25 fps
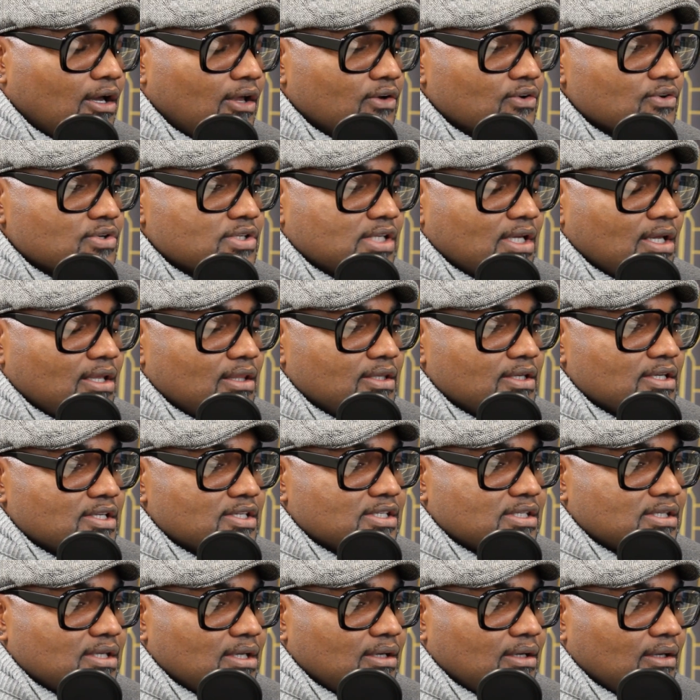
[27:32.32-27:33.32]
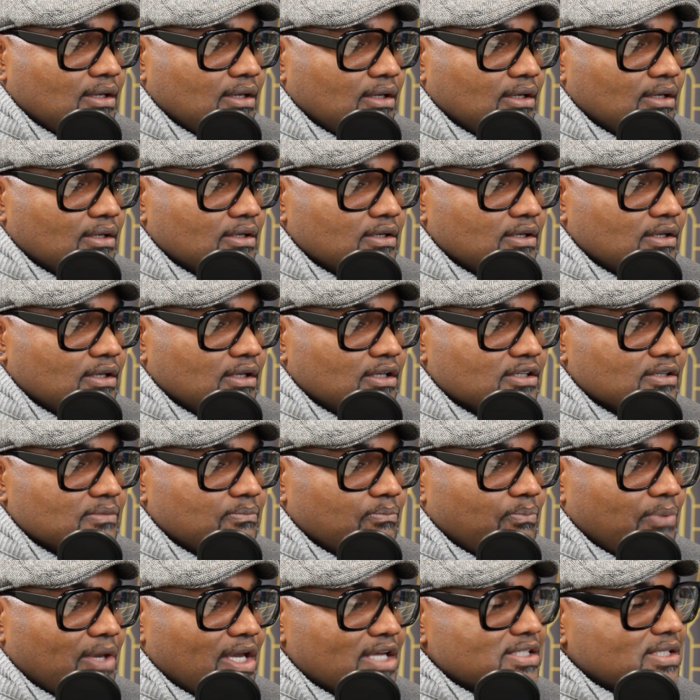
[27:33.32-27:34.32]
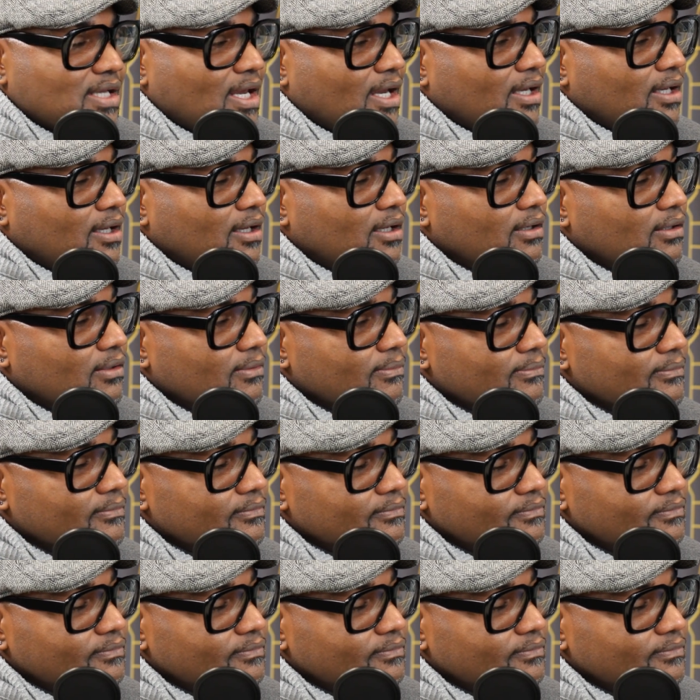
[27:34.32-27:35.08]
understand this city as best I can.